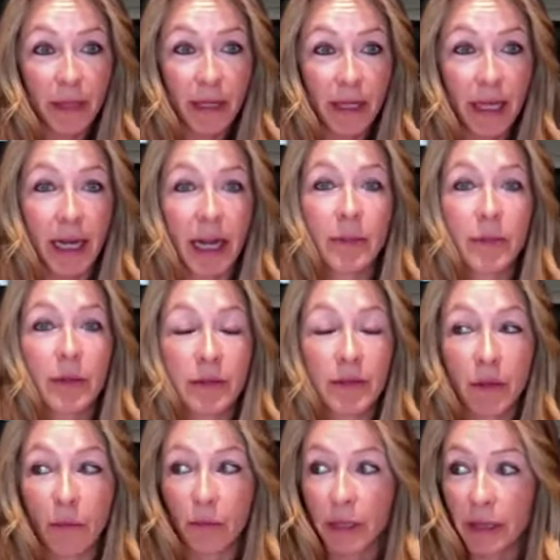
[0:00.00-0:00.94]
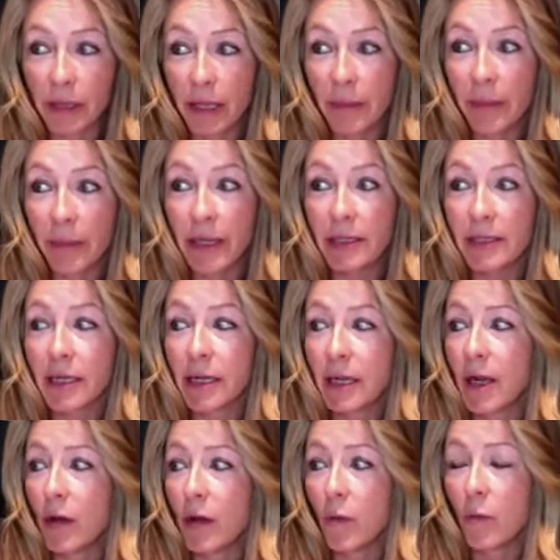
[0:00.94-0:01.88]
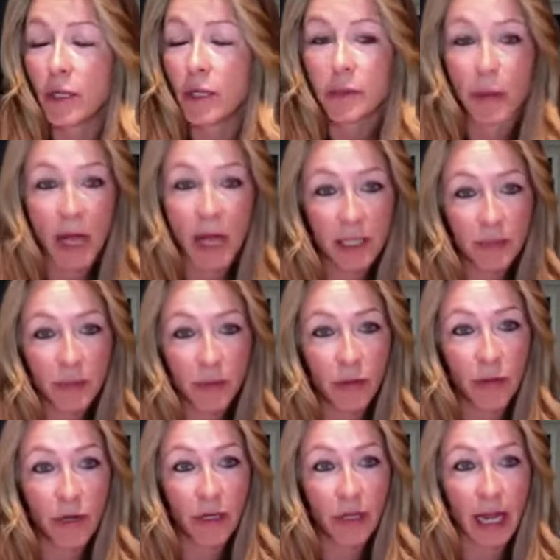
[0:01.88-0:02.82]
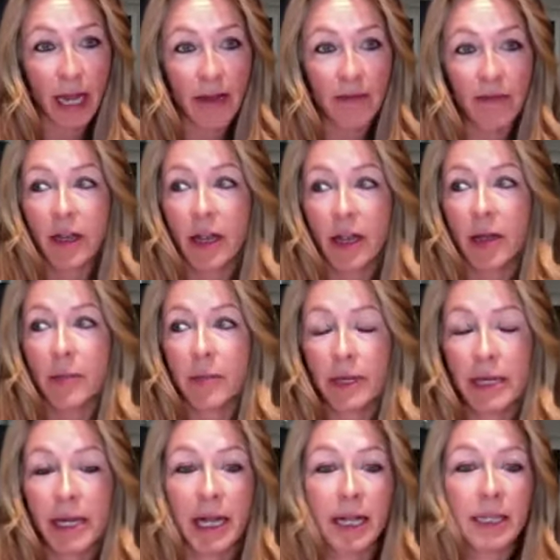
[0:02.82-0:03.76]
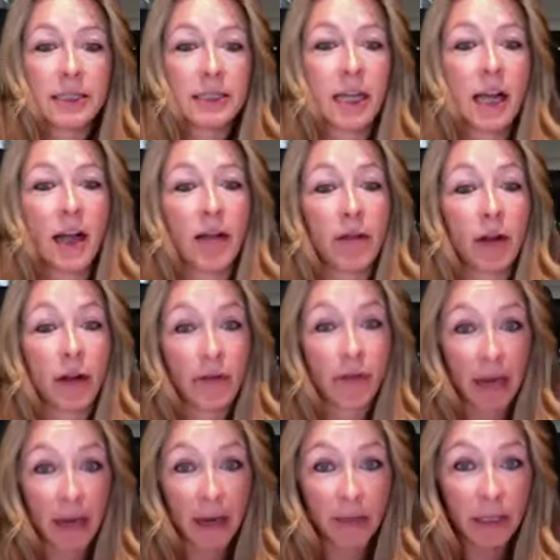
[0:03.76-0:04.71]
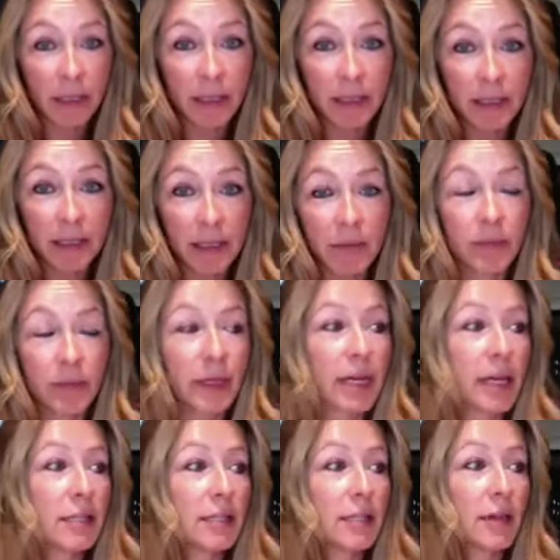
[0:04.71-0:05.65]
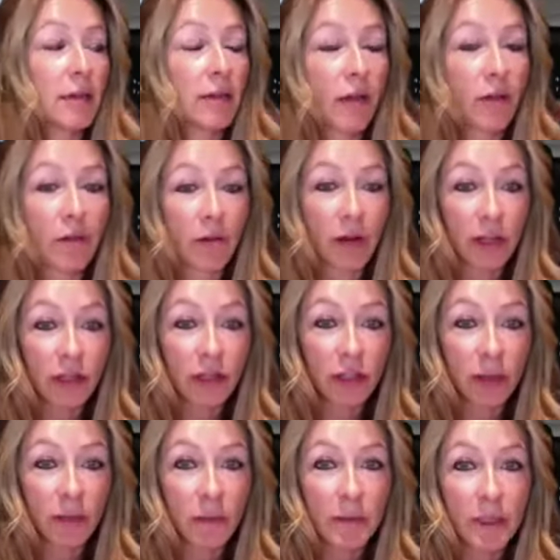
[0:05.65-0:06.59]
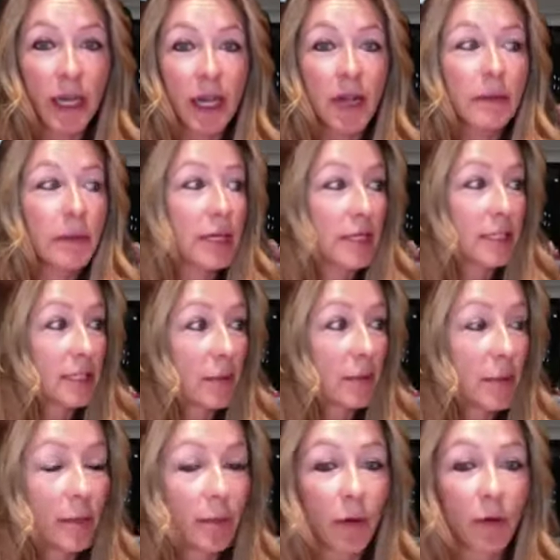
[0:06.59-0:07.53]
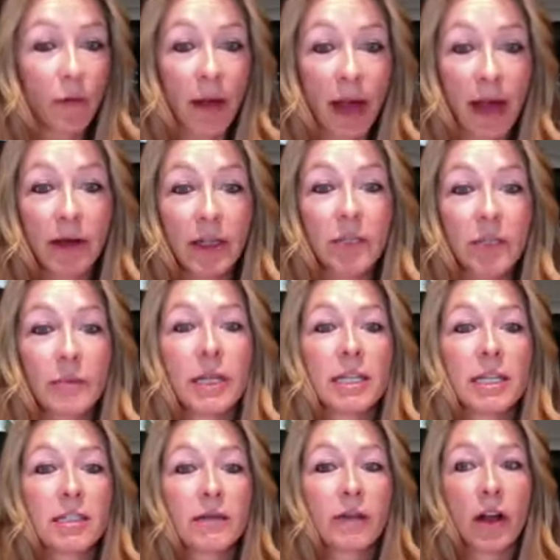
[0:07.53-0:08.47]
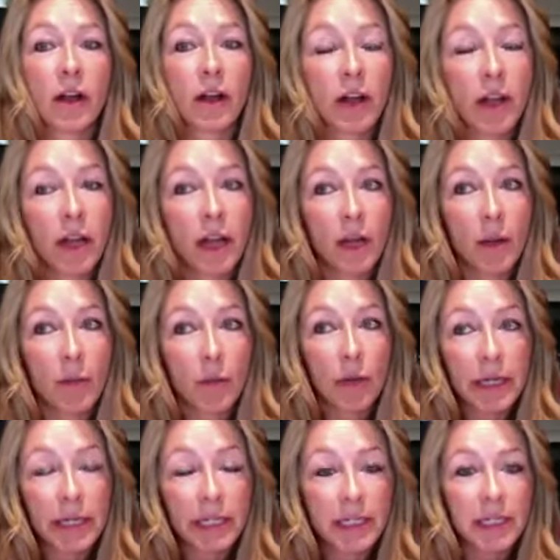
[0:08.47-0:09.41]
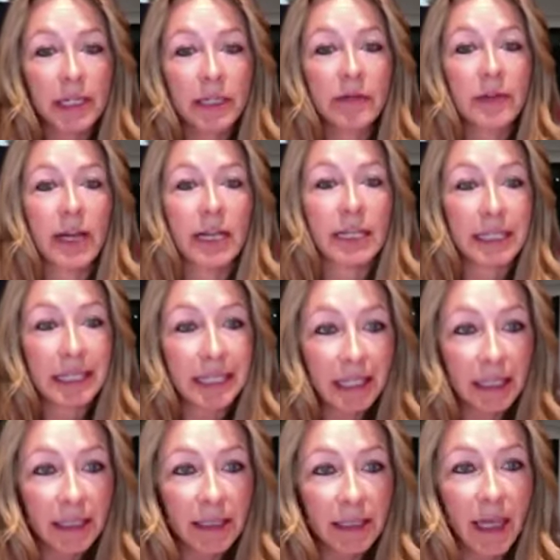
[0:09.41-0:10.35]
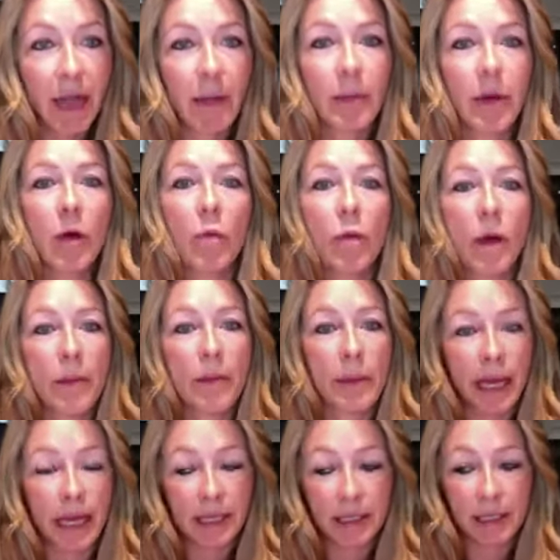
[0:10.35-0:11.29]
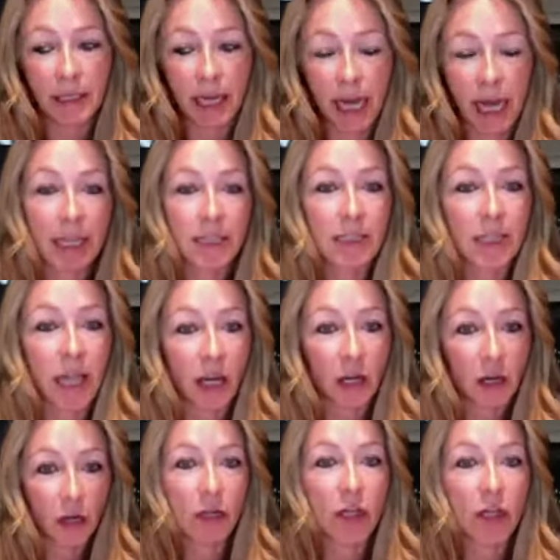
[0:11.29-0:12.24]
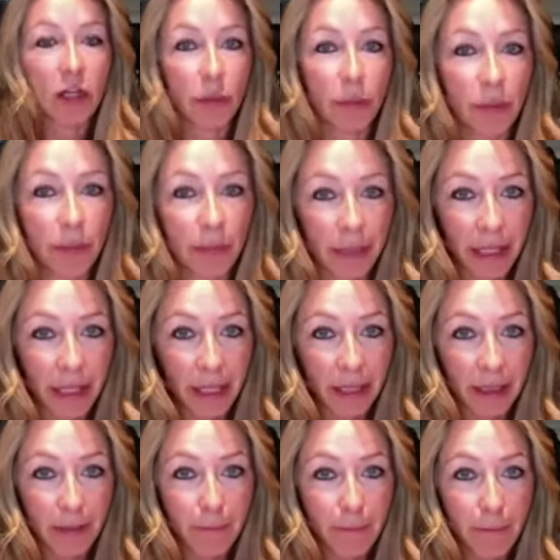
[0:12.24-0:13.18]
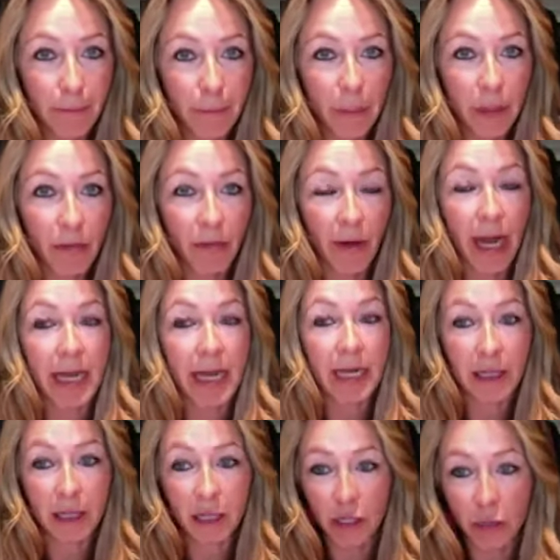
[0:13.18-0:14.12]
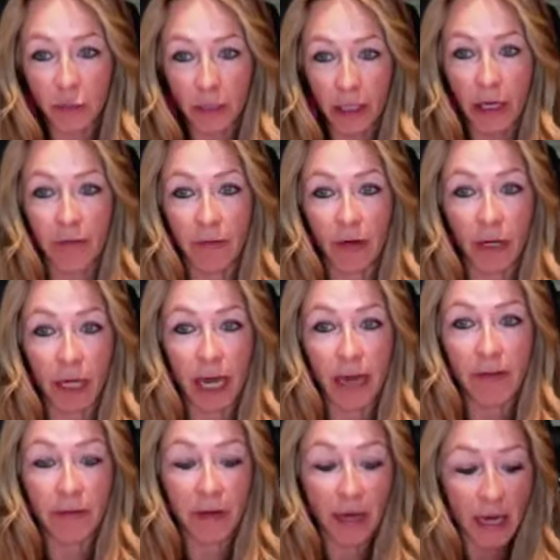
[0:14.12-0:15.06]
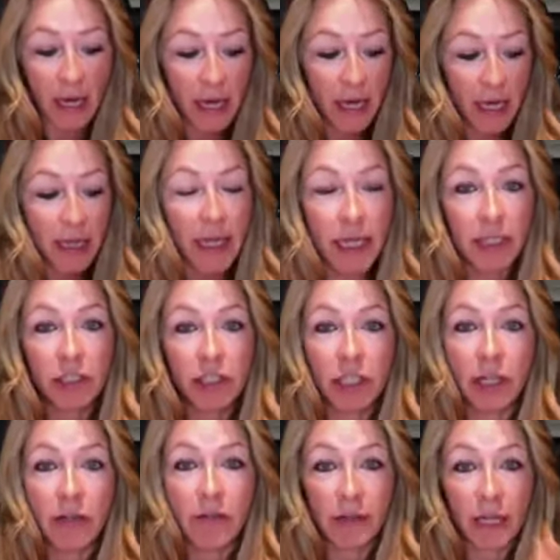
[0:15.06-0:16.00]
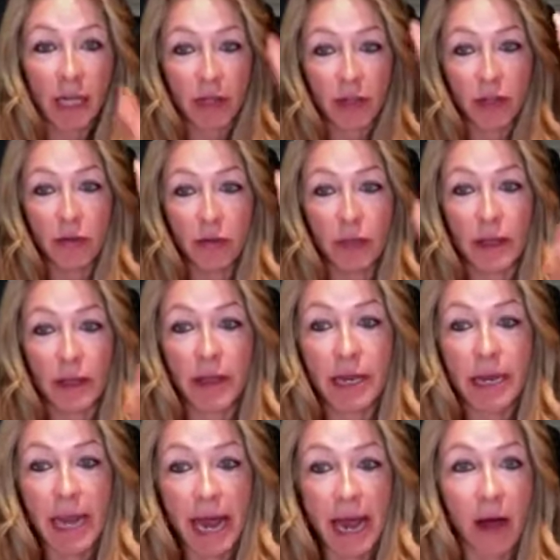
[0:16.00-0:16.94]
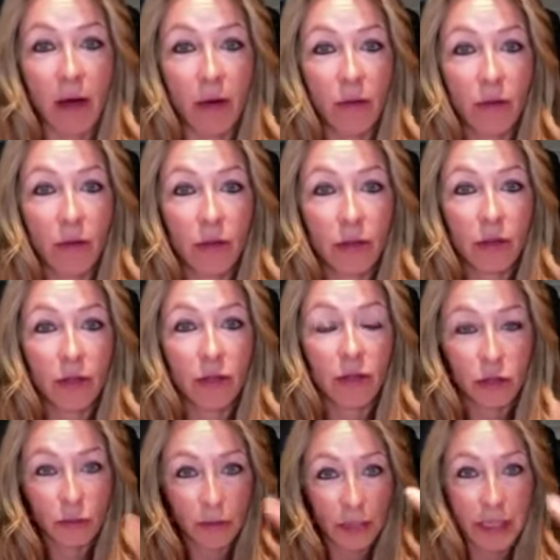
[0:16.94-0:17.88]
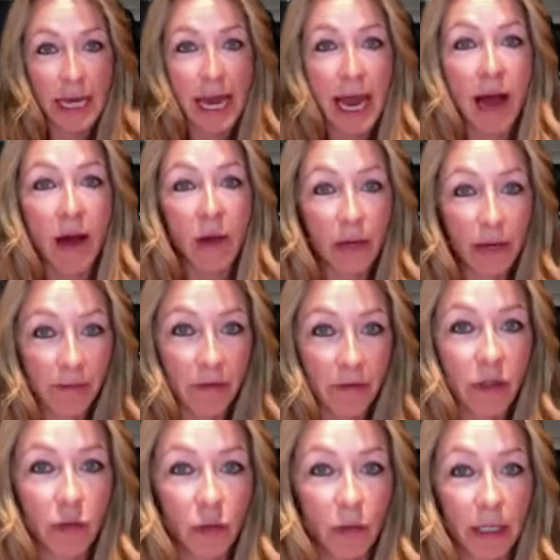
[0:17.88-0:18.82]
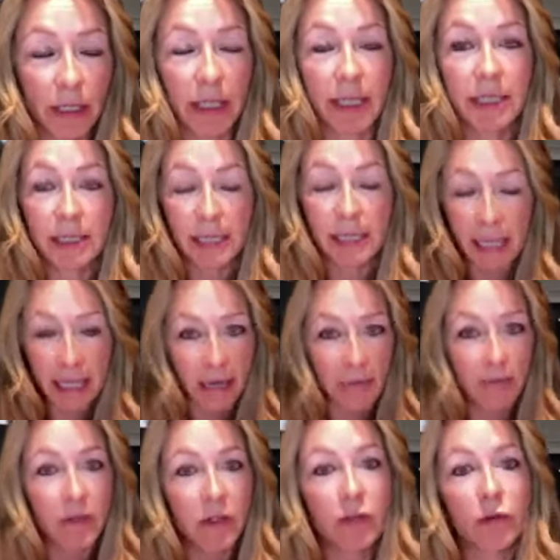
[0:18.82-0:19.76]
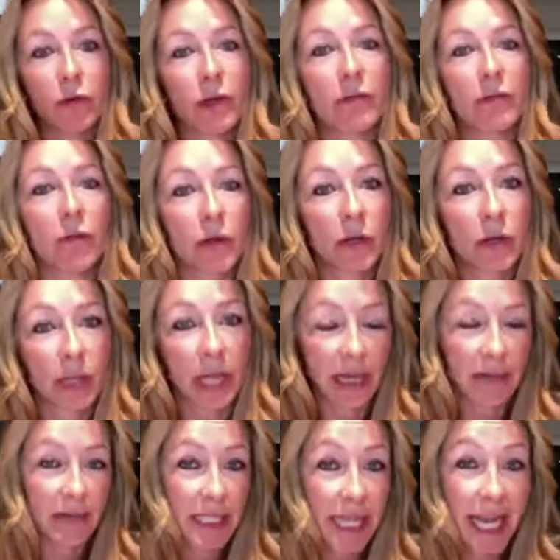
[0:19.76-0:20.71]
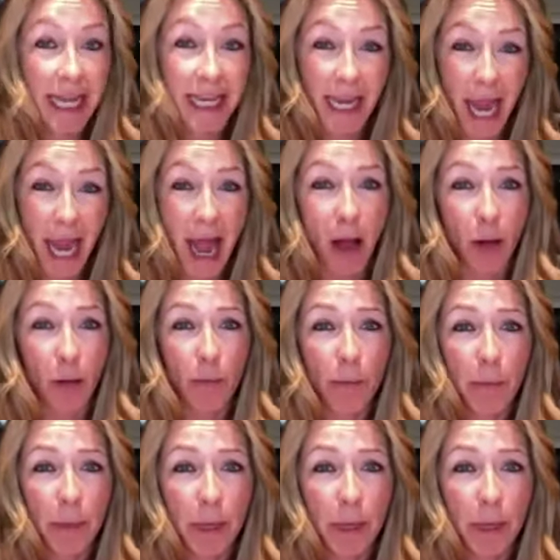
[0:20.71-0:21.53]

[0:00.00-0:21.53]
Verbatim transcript: And I believe that we limit what's possible in our life because of our families, because of our friendships, because of the people around us, because of our preconceived ideas about what makes us a good human being, right? In the unit of our life. Then shift and do the now, do the now inventory list. Take inventory of where your life's at now.